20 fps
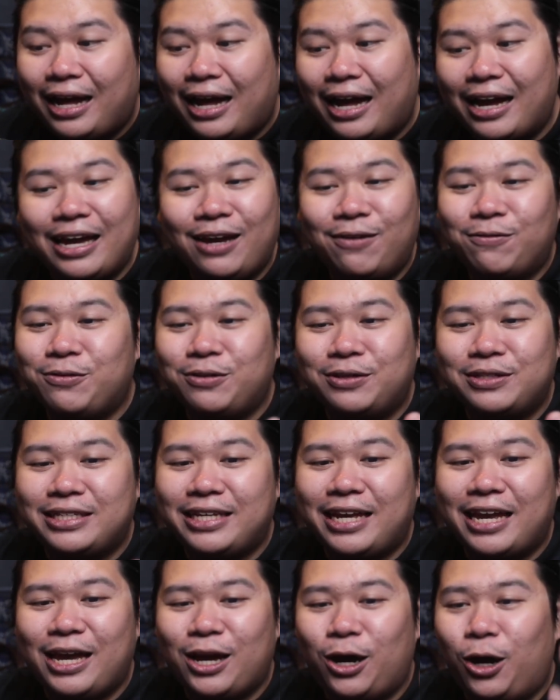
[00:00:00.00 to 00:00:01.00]
I have to
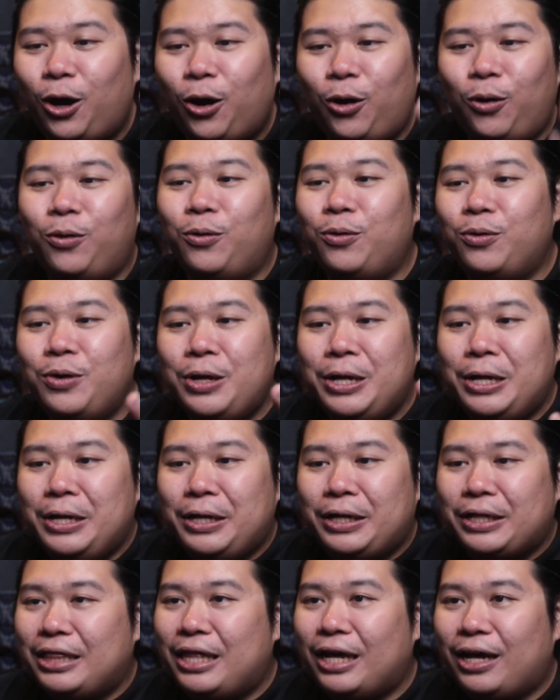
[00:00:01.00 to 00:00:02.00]
say, all
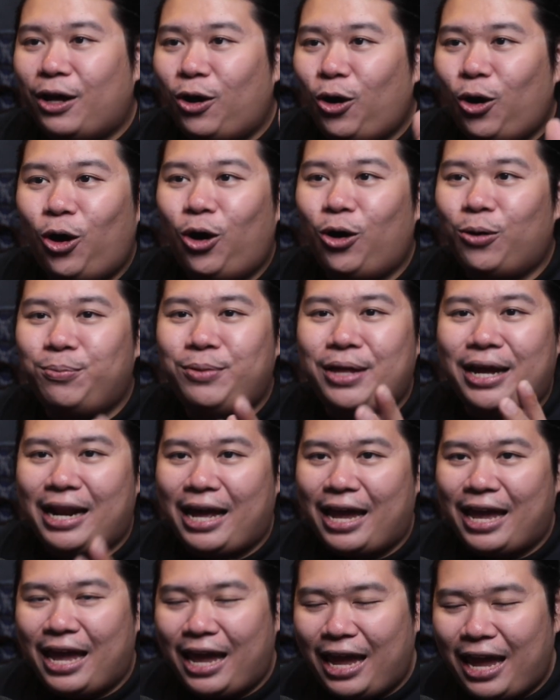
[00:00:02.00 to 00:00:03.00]
the hope that
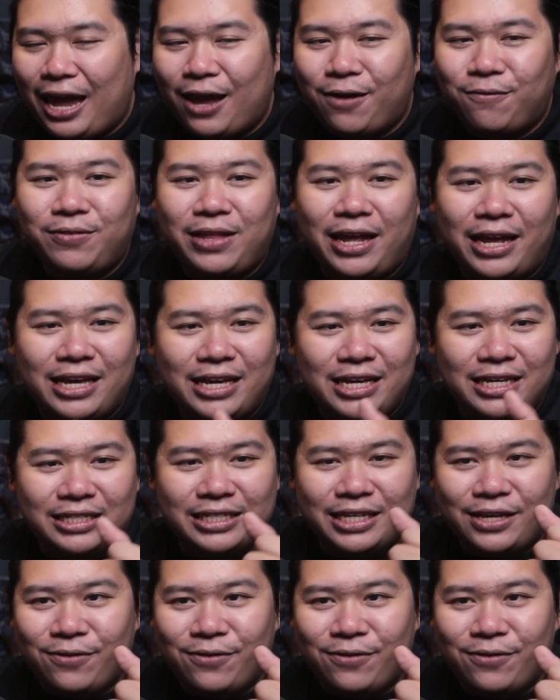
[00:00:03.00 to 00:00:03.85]
I have that he's